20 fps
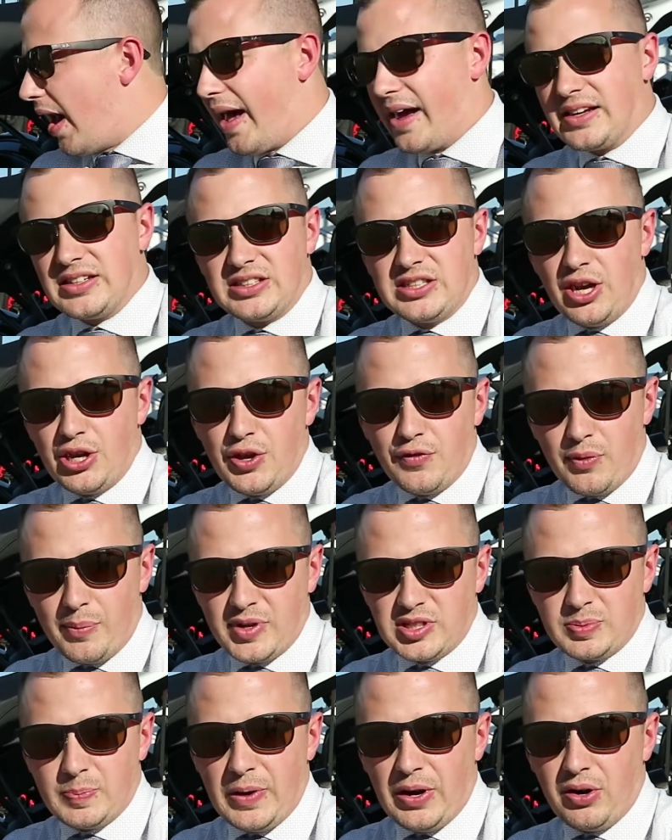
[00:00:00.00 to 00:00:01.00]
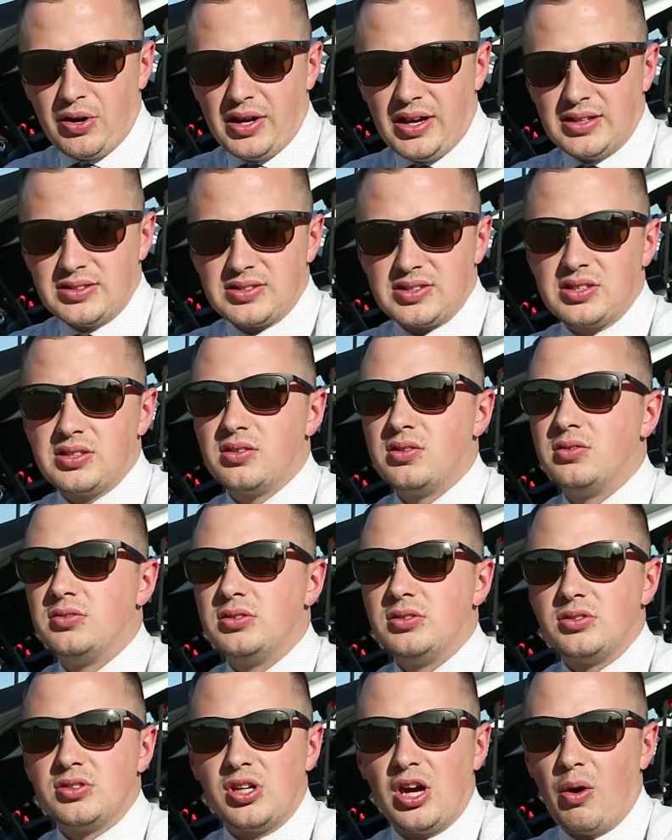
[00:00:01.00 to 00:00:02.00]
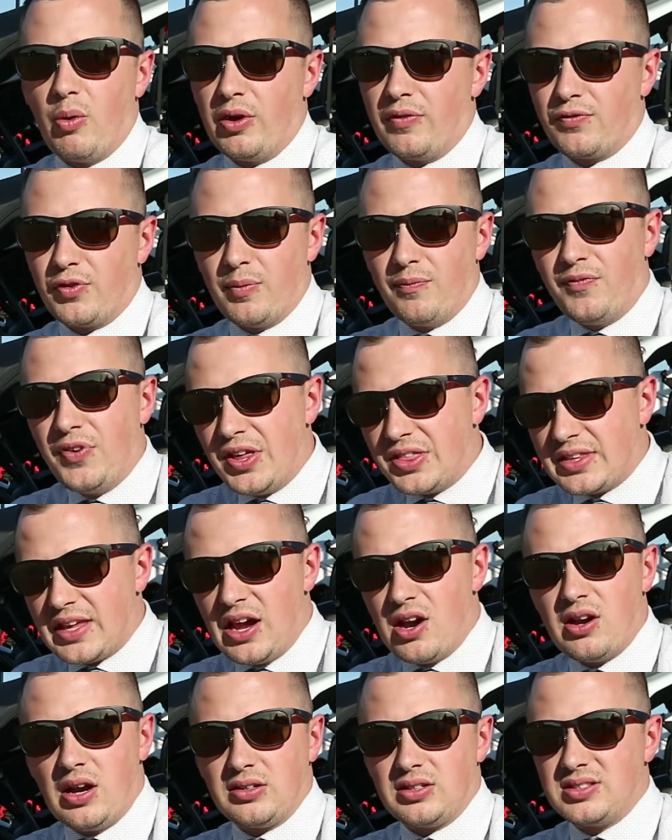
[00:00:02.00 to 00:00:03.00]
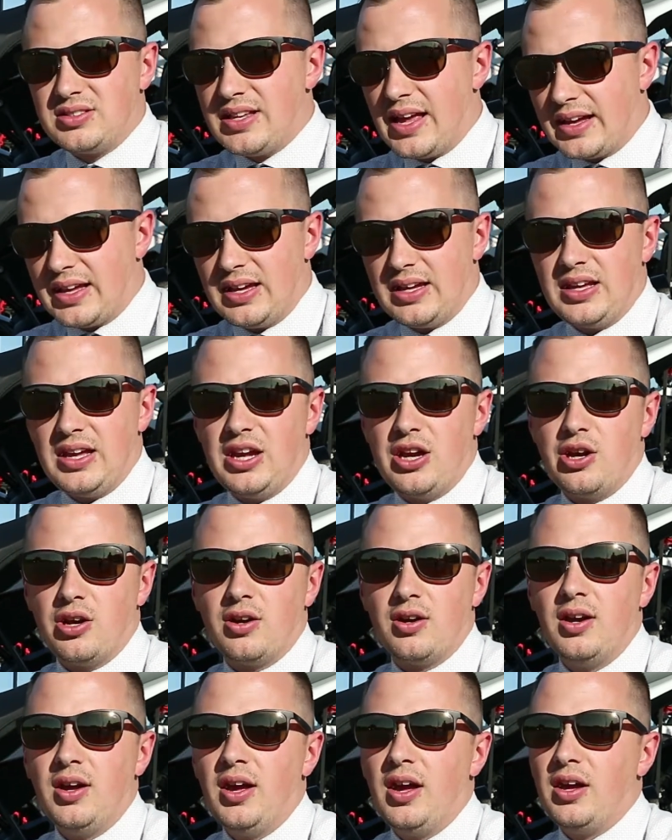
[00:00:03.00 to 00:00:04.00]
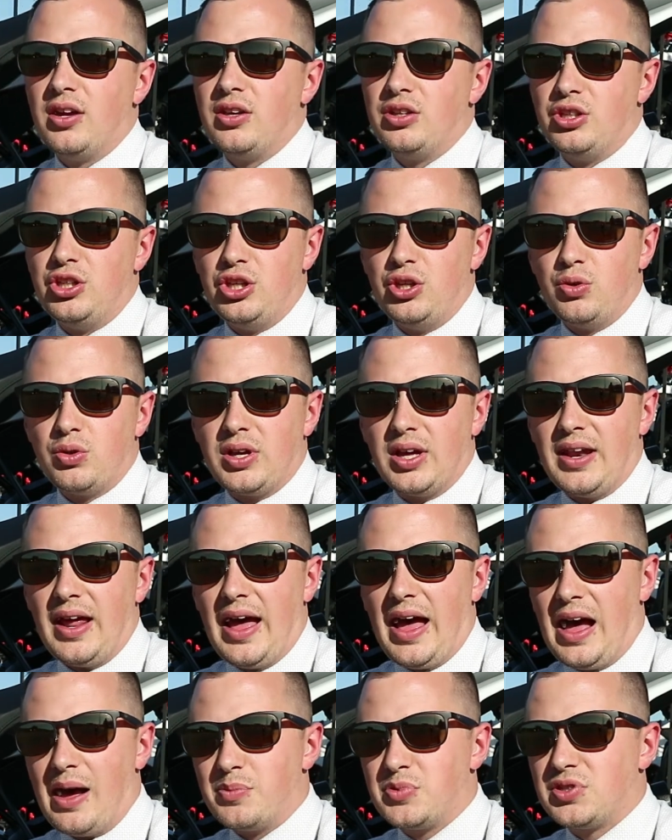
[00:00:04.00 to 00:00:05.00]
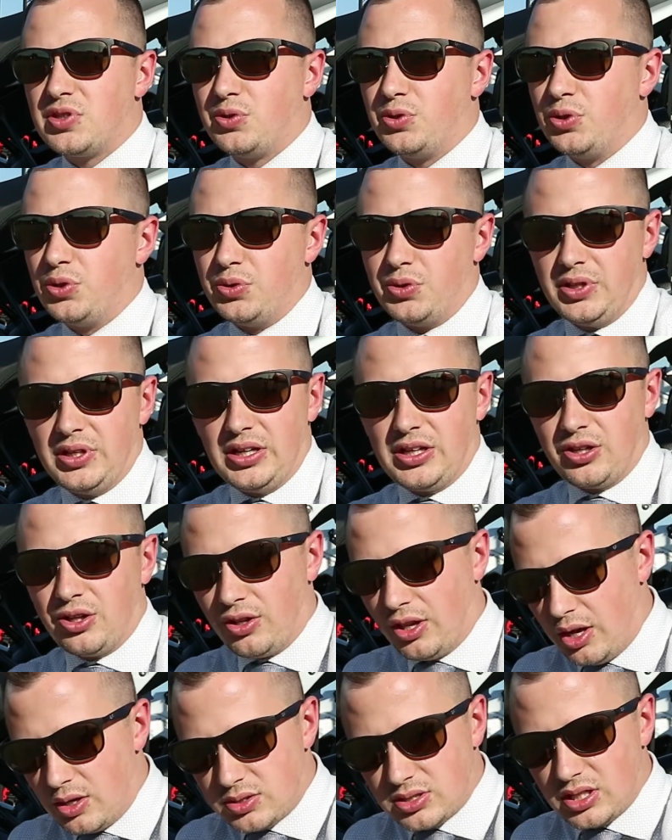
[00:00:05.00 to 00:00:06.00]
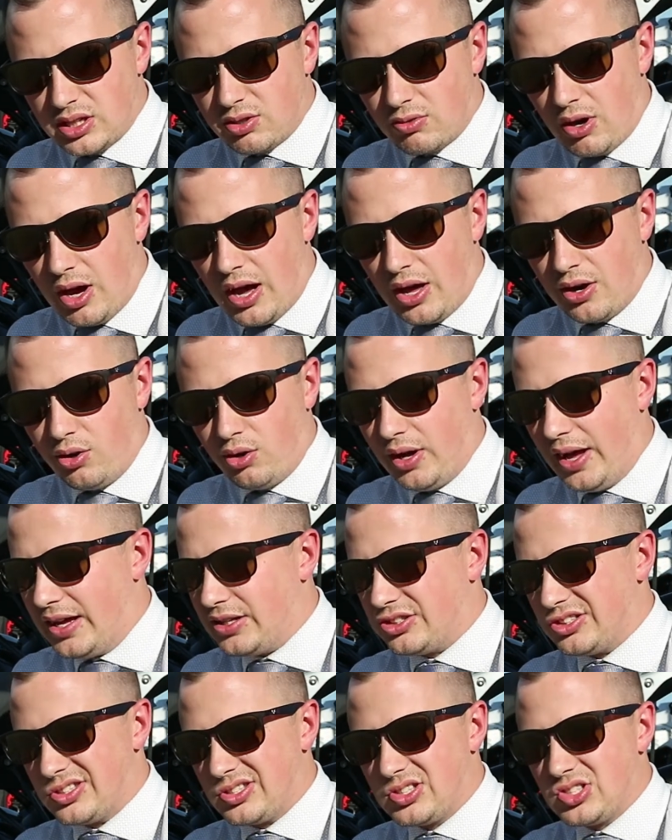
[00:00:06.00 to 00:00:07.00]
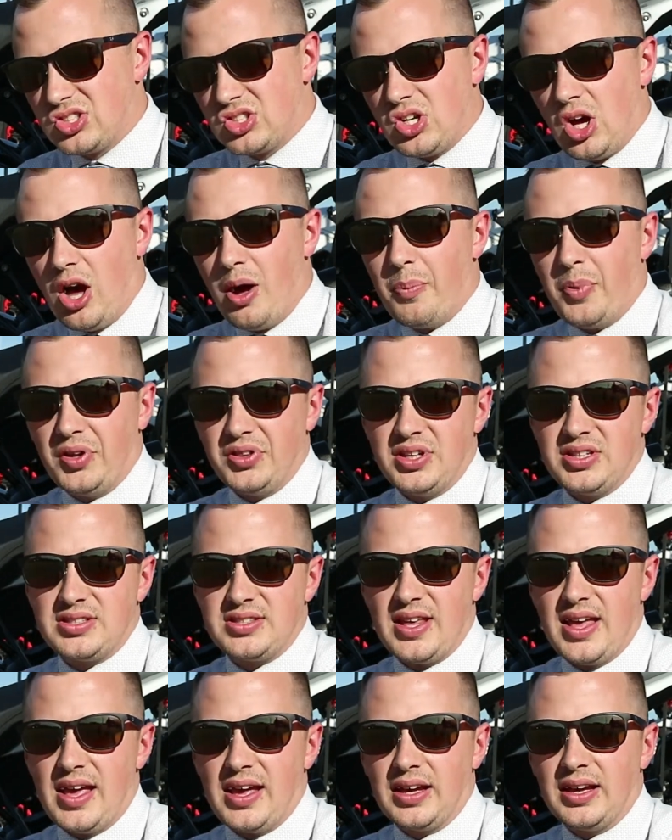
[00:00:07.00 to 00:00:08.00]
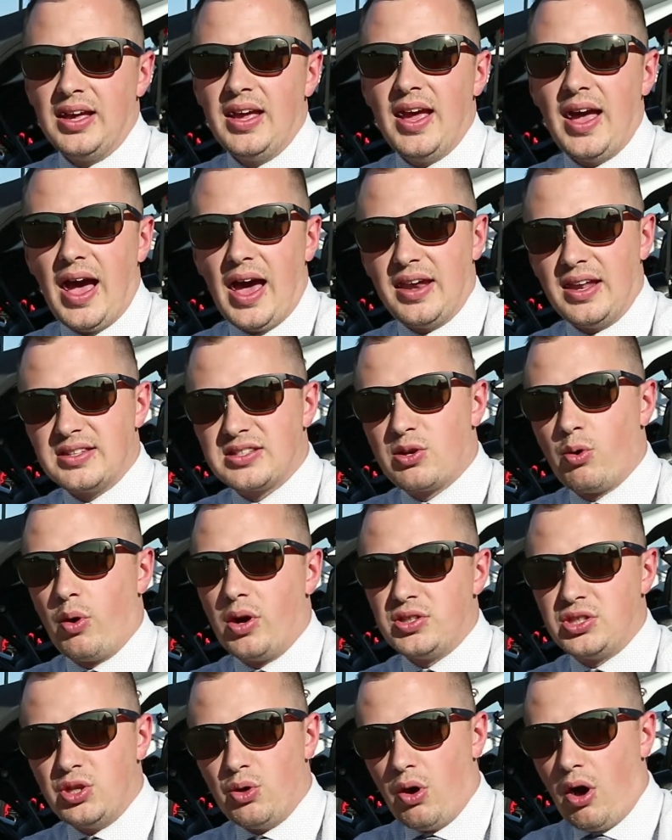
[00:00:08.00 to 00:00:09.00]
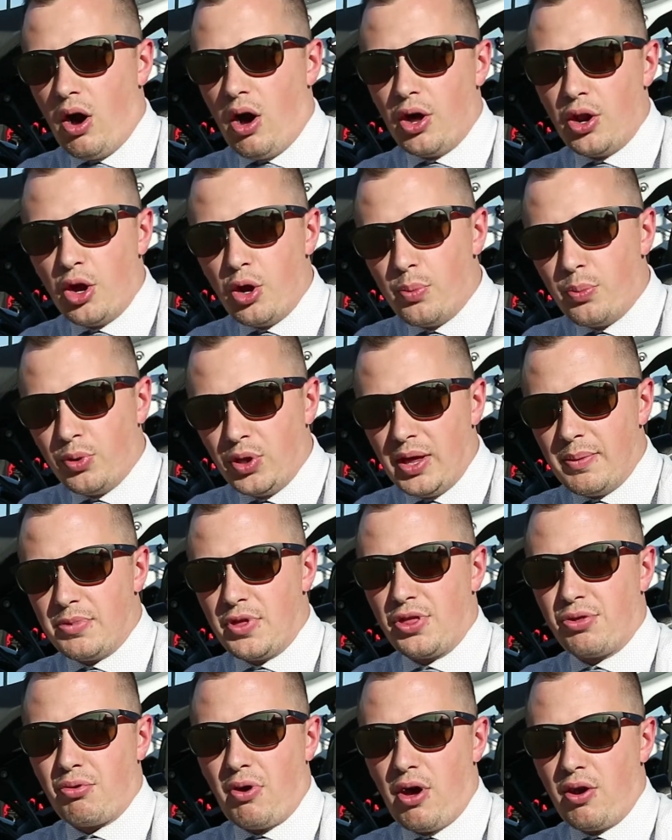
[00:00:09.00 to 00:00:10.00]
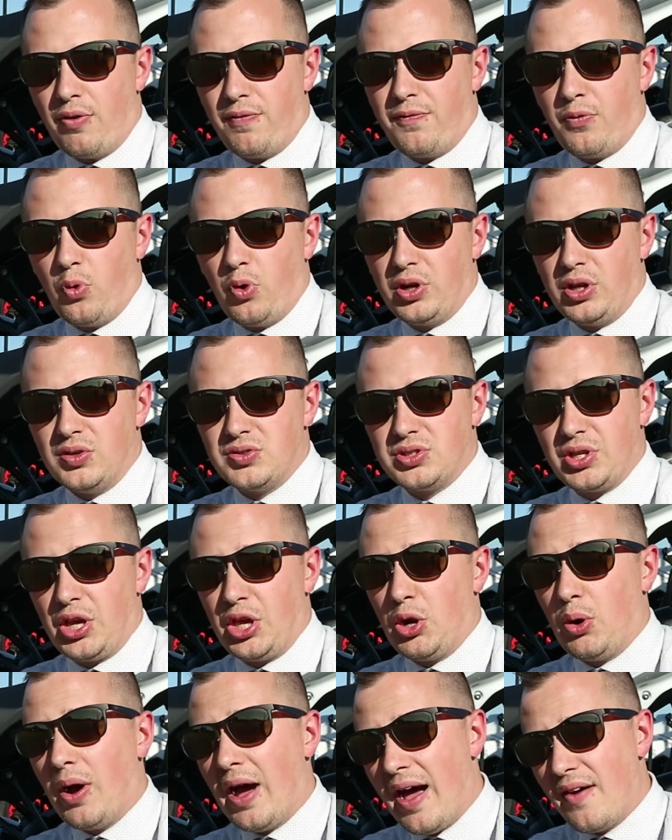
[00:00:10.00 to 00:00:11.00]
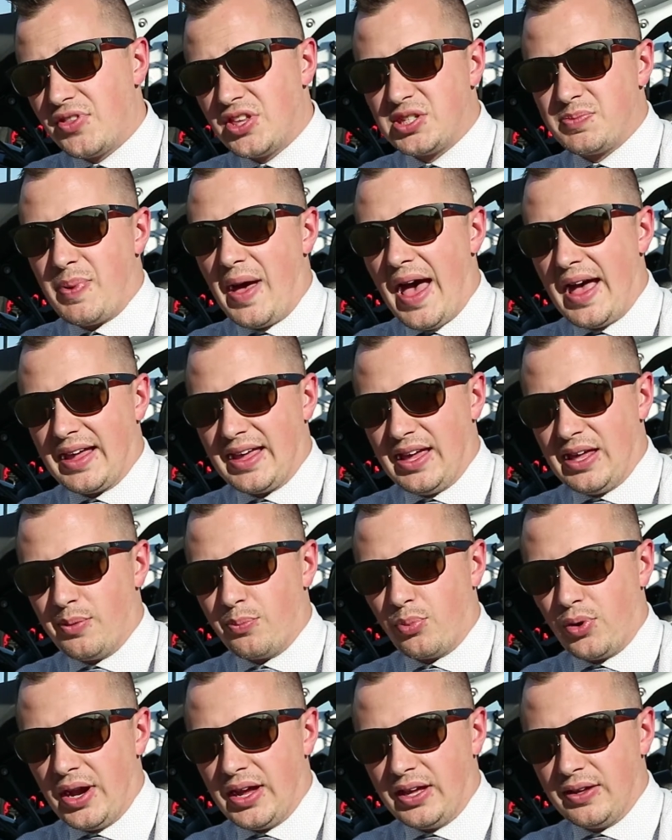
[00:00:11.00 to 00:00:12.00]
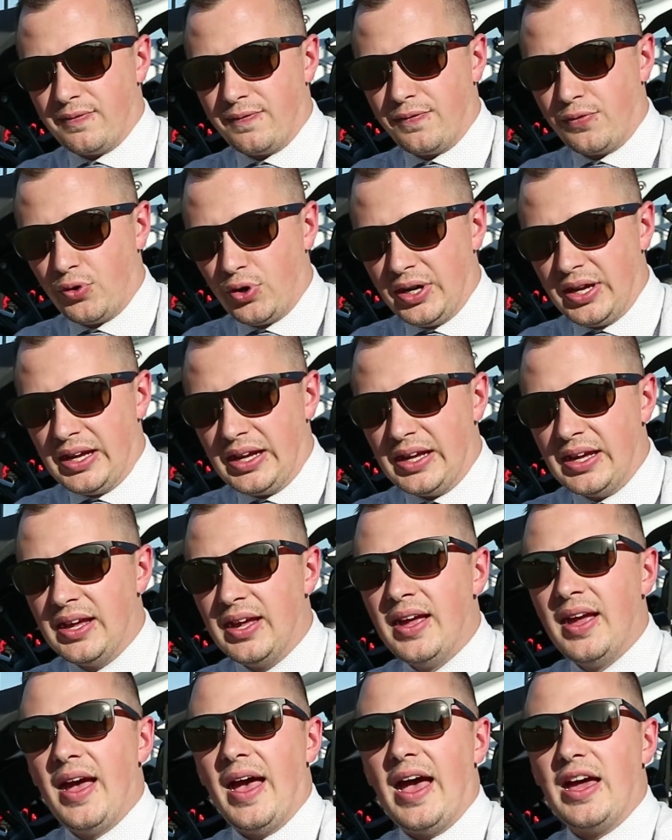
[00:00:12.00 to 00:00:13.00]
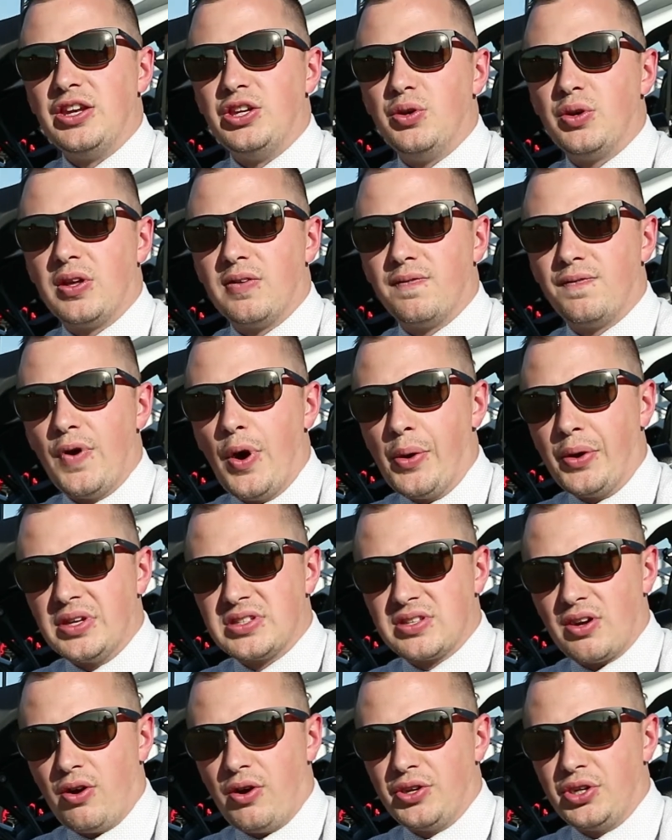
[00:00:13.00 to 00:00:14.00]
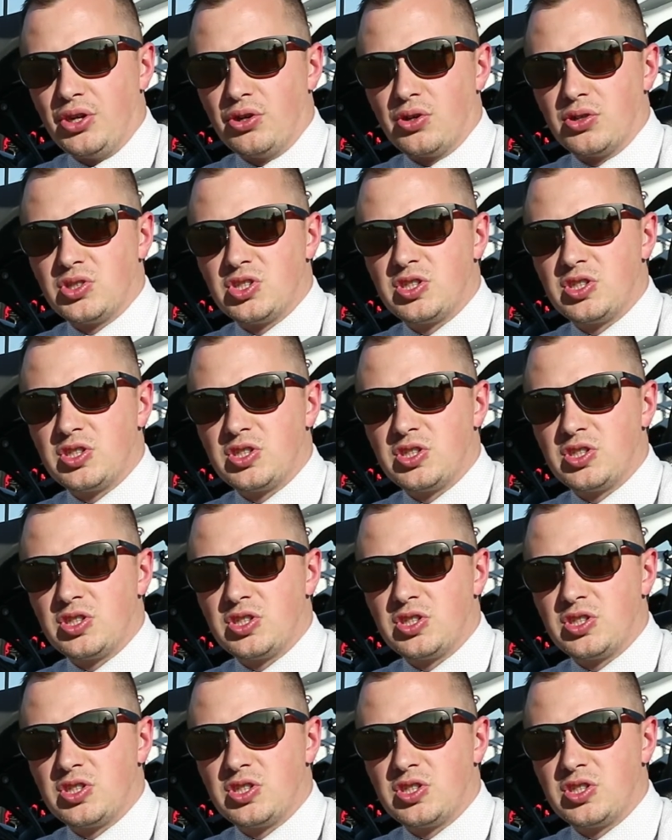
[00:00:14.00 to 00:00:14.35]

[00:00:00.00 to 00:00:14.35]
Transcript: I can tell you from experience, going from 5th gear down to 2nd gear, you could absolutely close the throttle and just stomp on this thing, and it's going to auto blip the throttle for you, so you don't have this back end breaking free, and you can focus on your